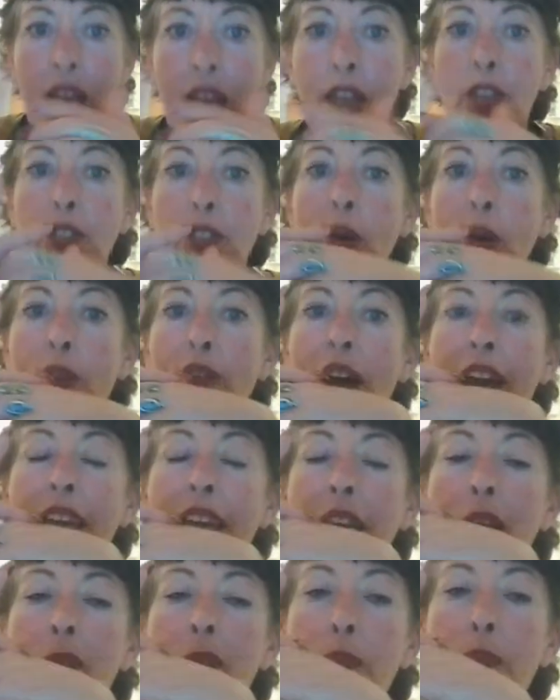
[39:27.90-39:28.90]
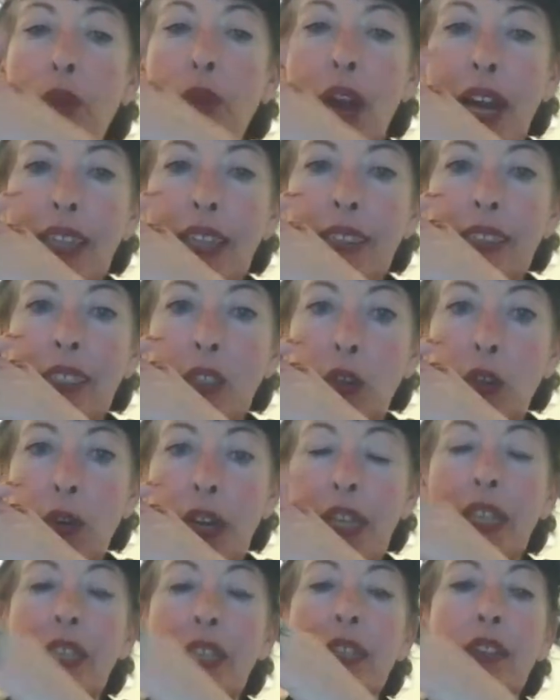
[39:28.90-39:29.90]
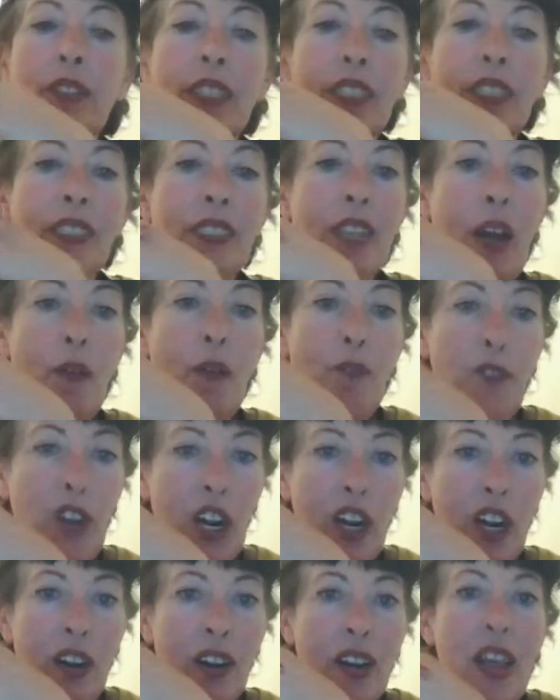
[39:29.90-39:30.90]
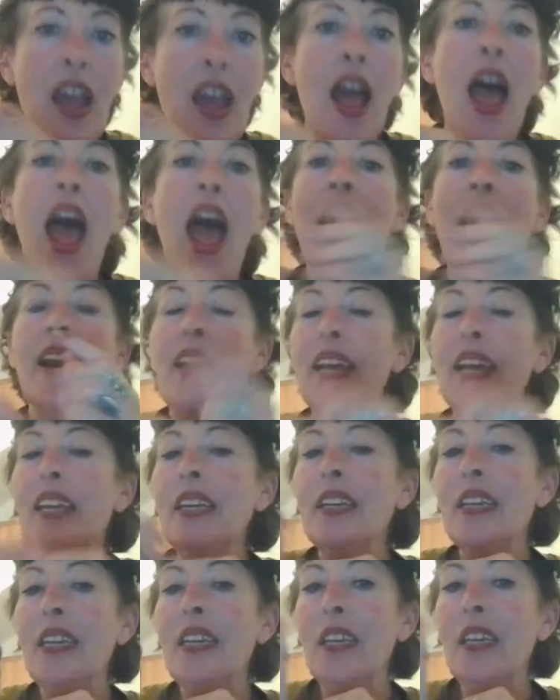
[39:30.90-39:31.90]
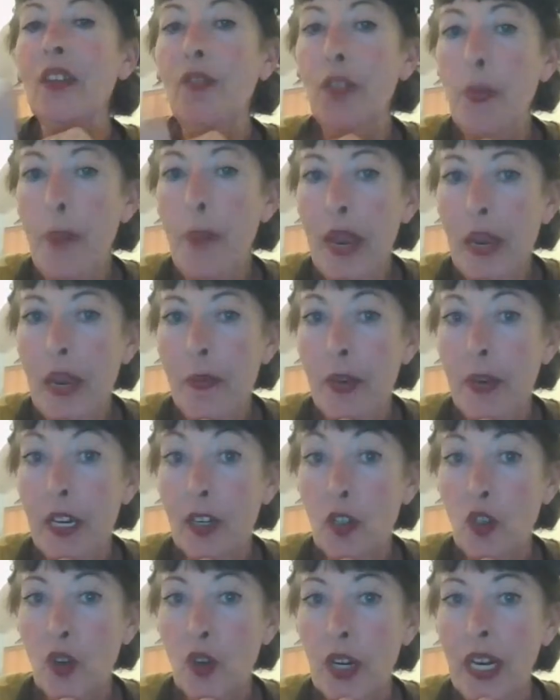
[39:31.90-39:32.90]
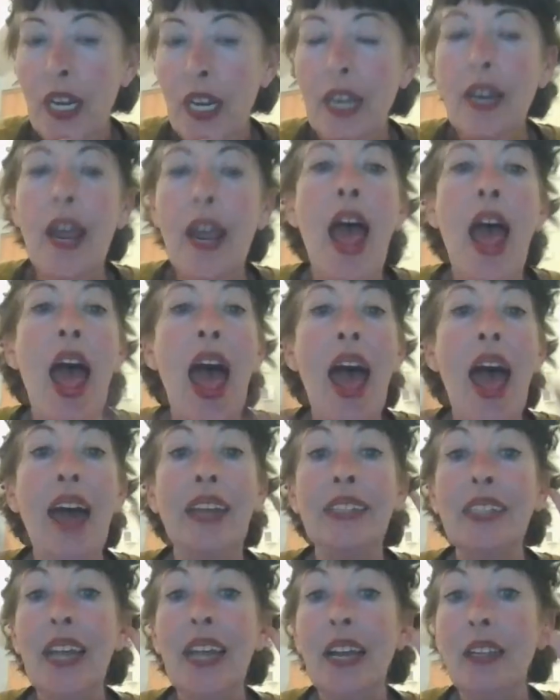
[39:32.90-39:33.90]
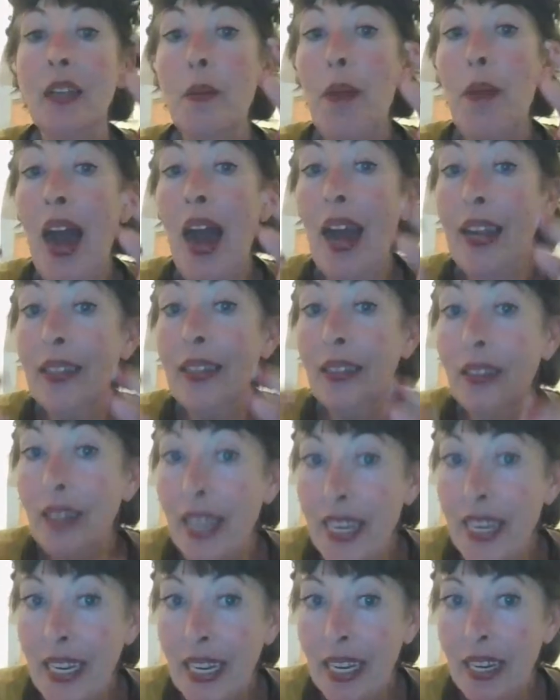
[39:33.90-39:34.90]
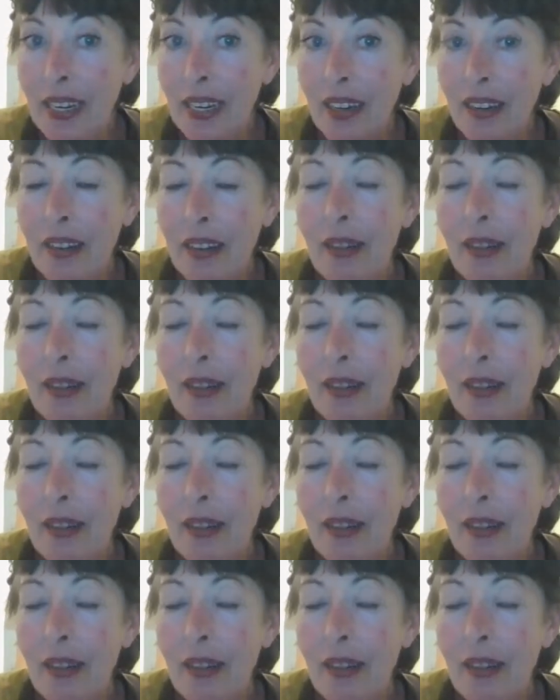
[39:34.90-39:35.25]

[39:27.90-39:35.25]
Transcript: So if I can press and create a little discomfort and I can give the baby a treat and tell him I like it,